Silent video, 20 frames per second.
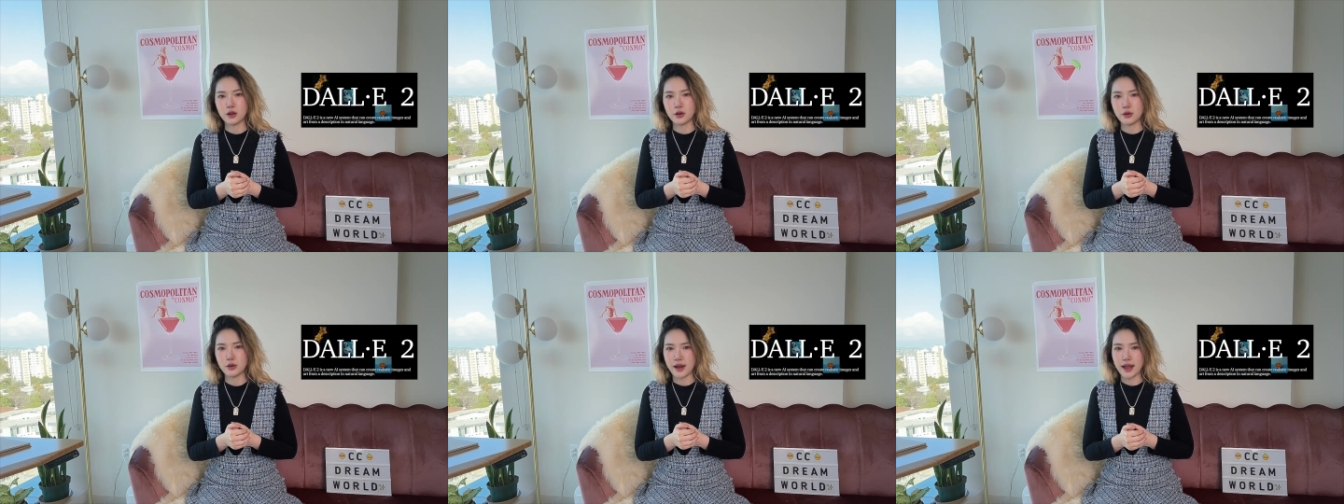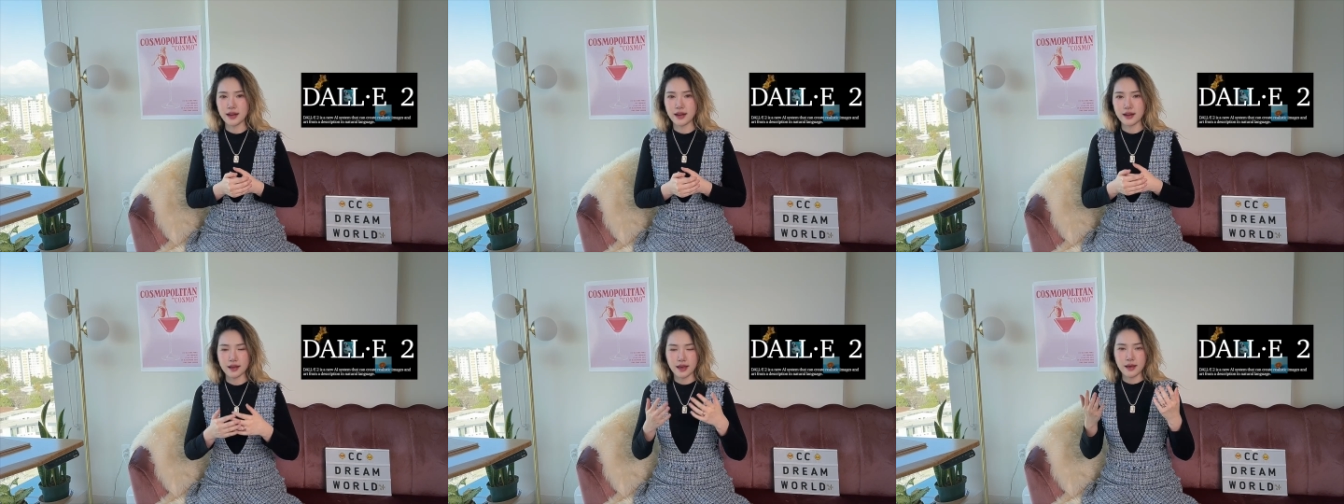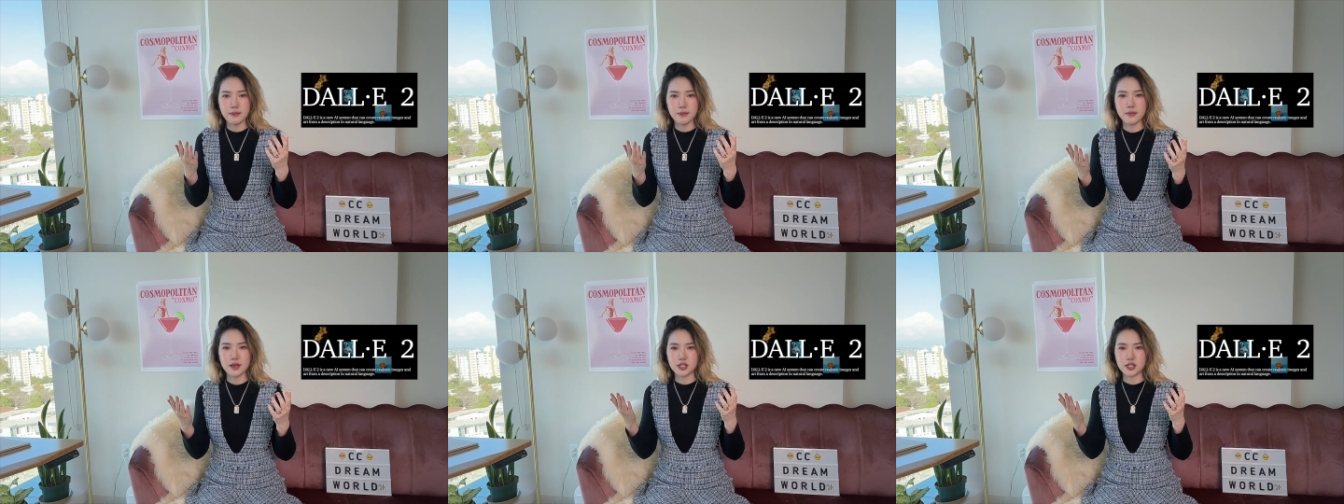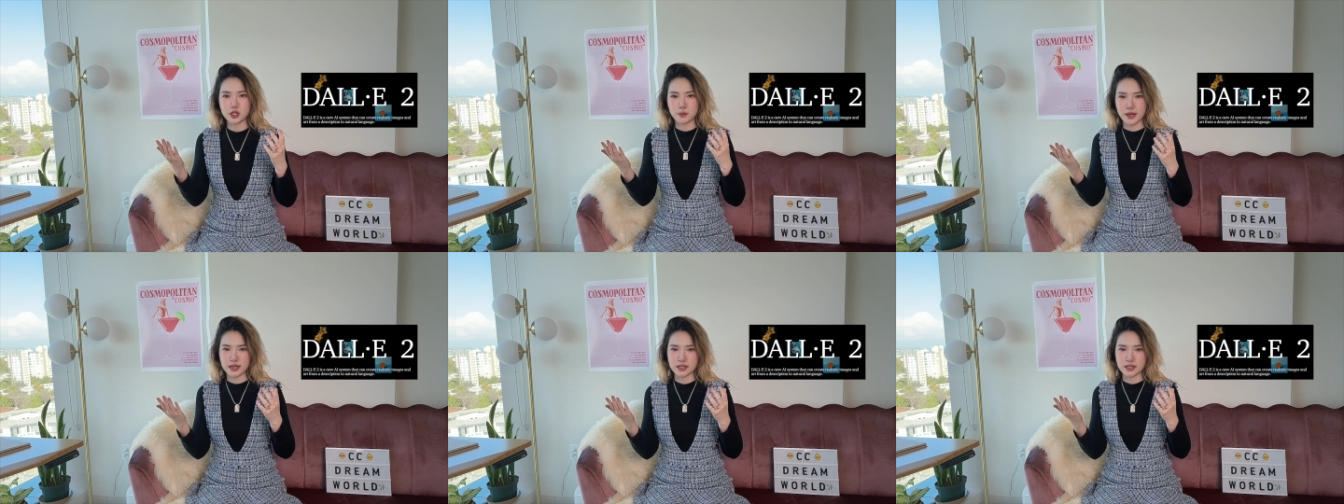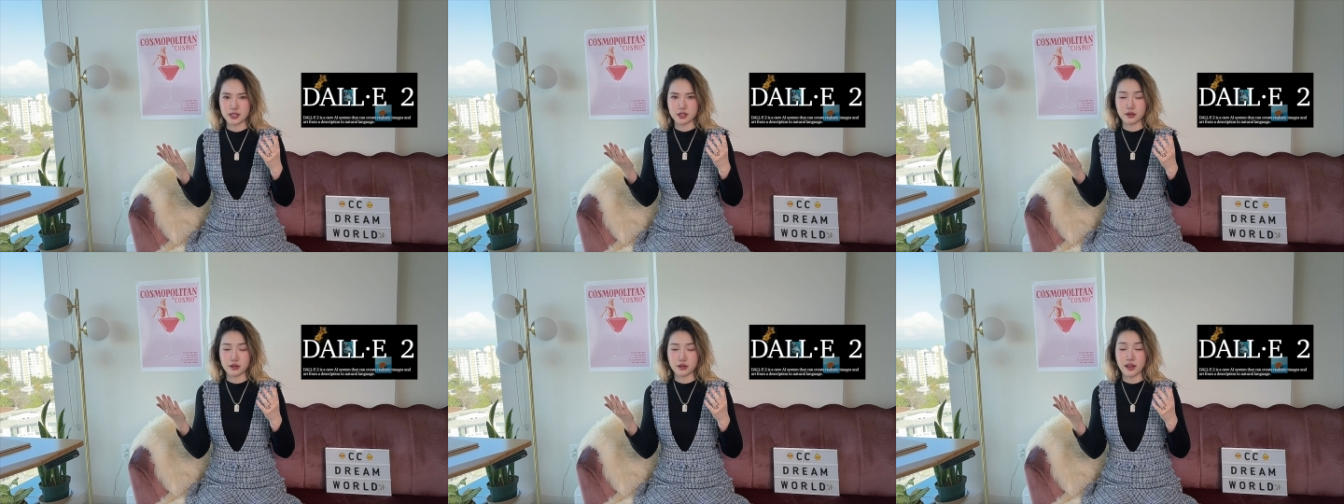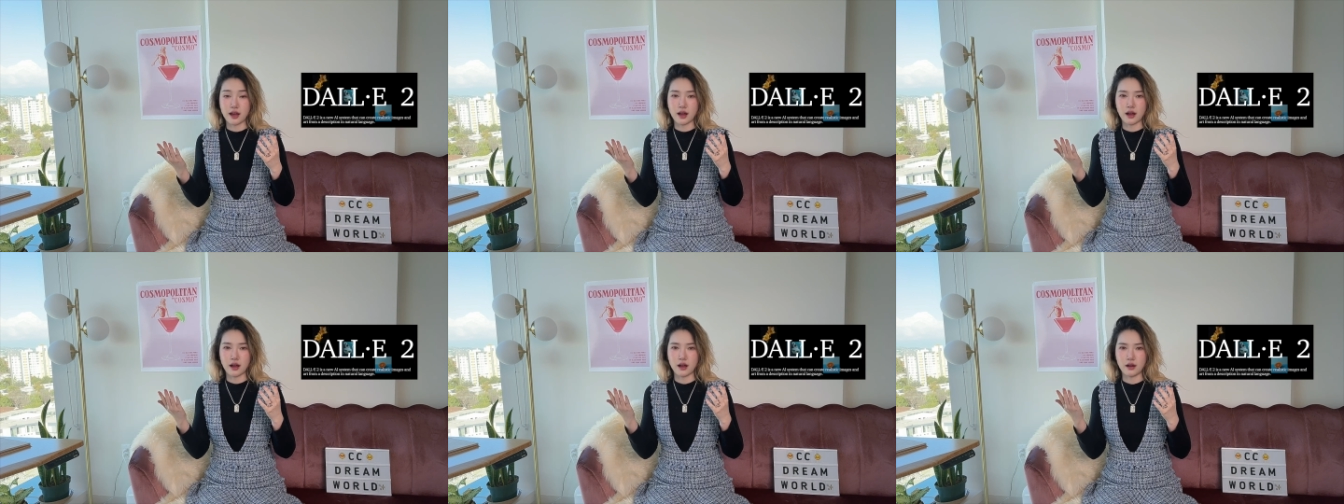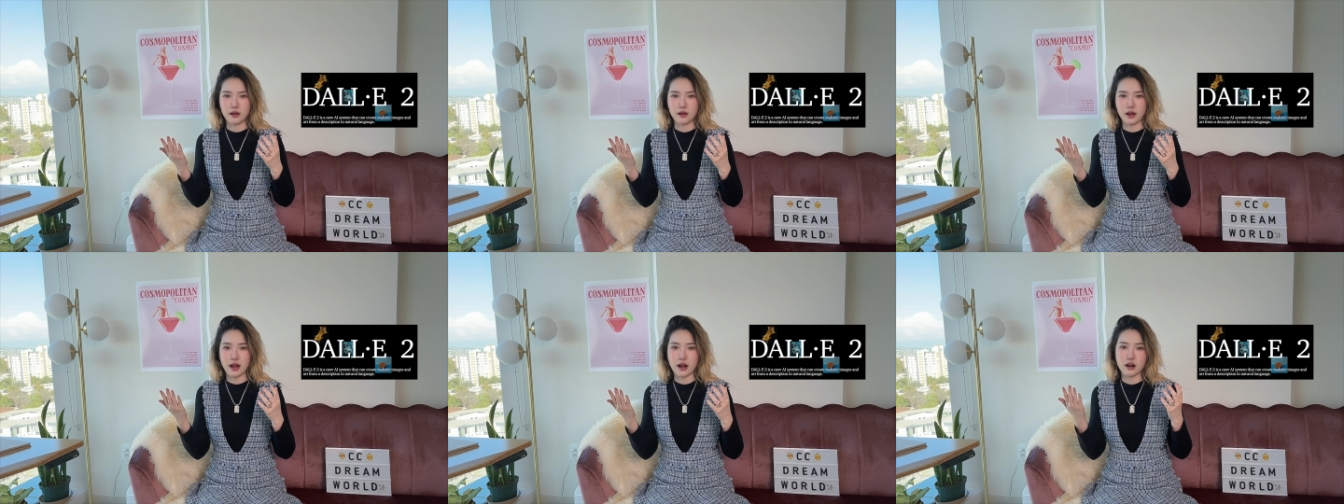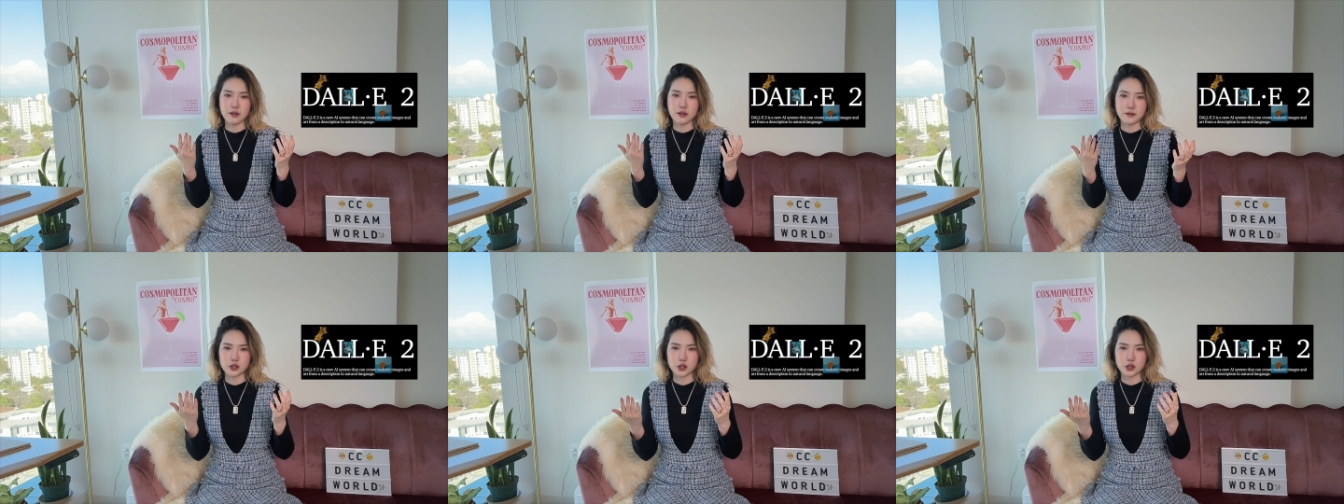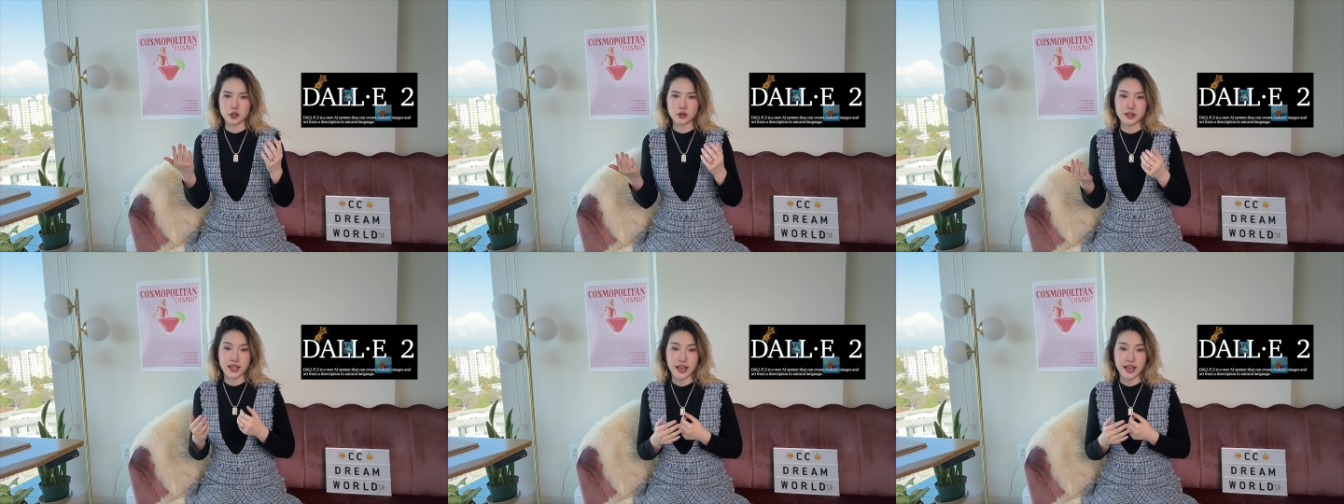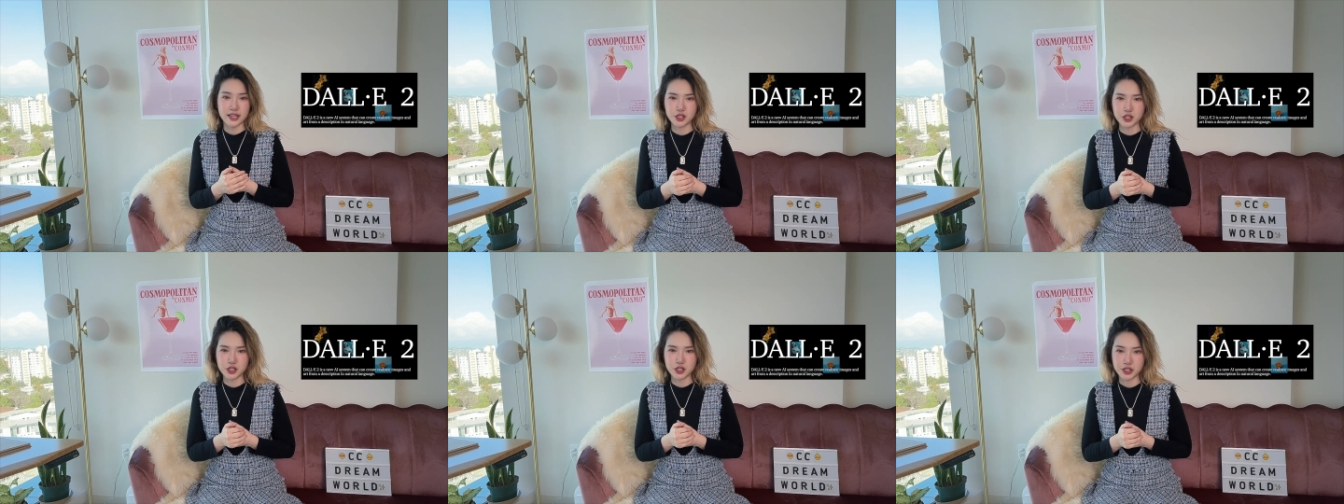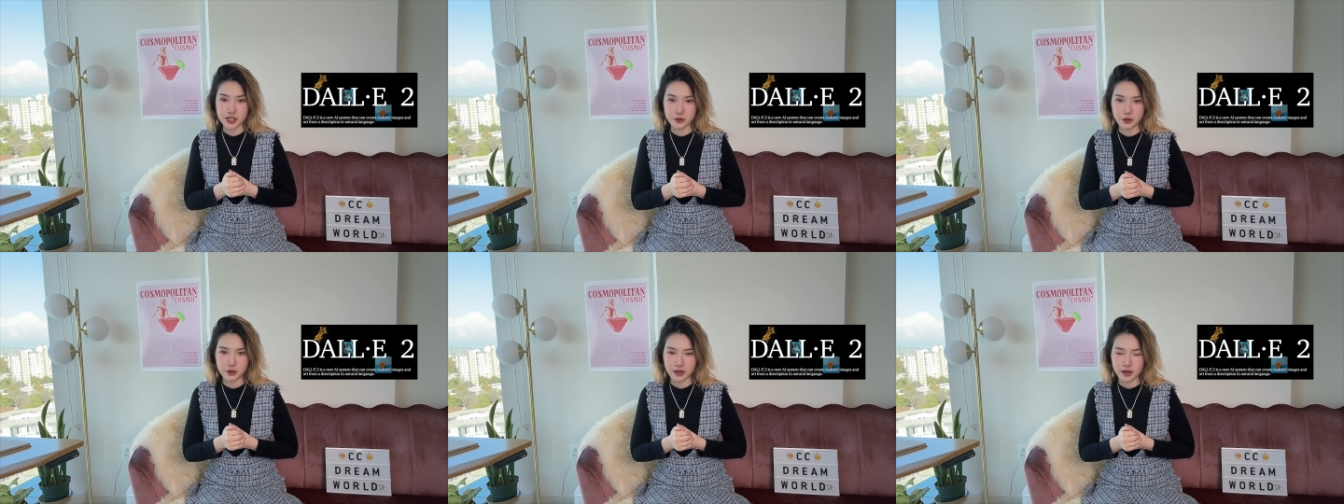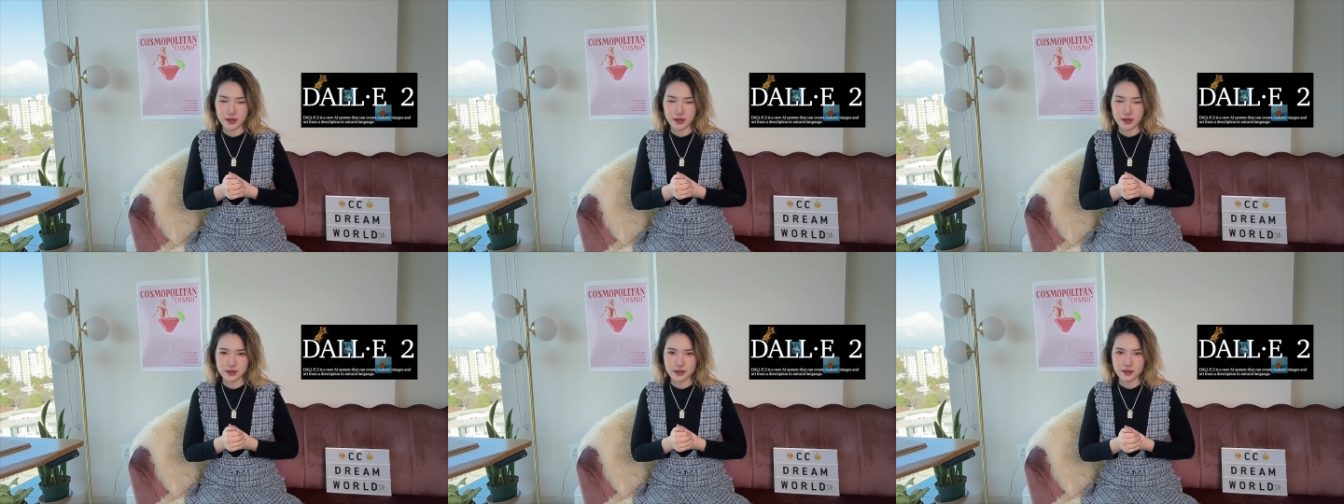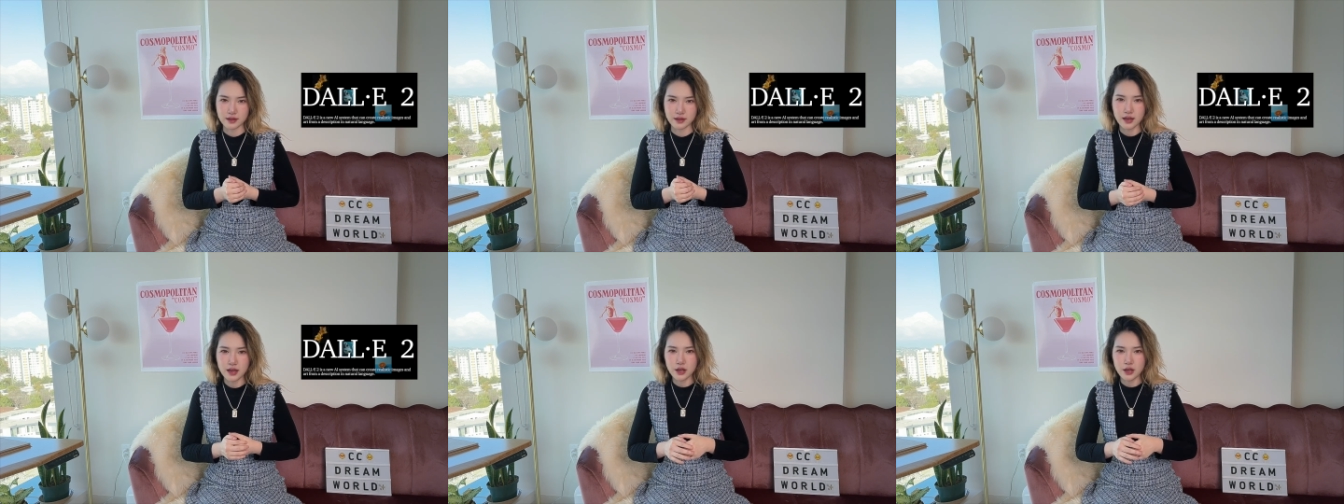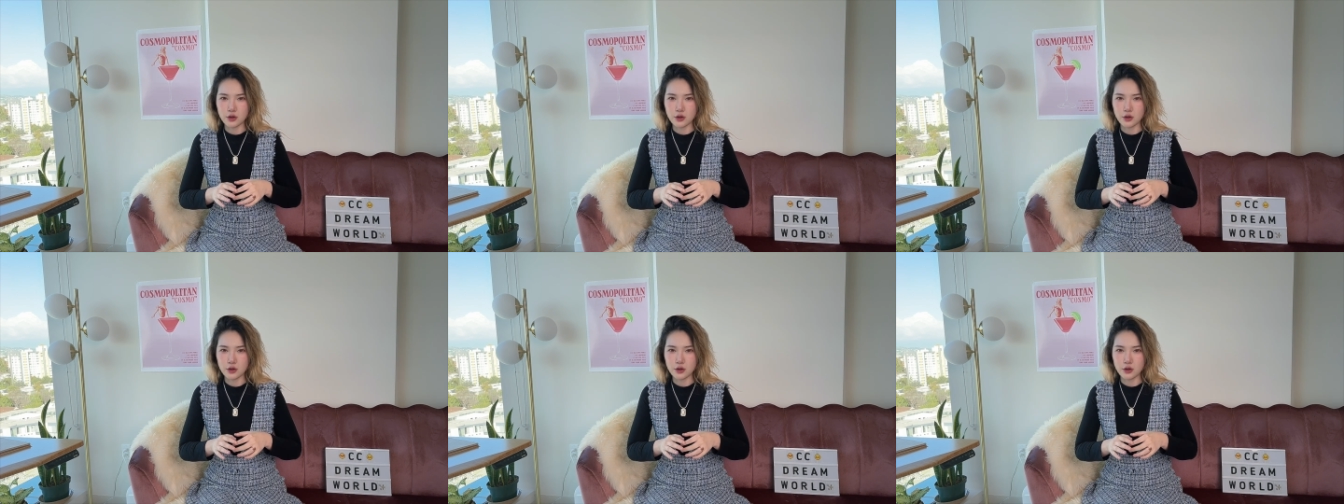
creating image-based artificial intelligence generated content.